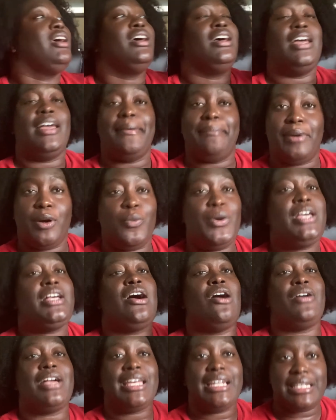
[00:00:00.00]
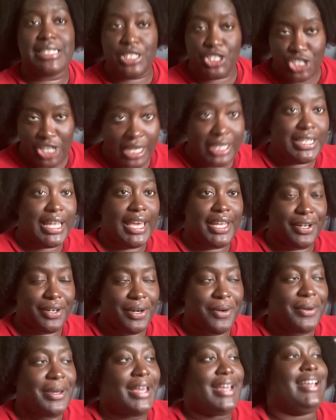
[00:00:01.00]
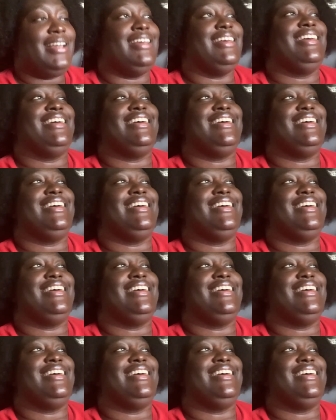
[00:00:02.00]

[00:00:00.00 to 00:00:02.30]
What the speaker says: But we gonna get into Shay later, okay?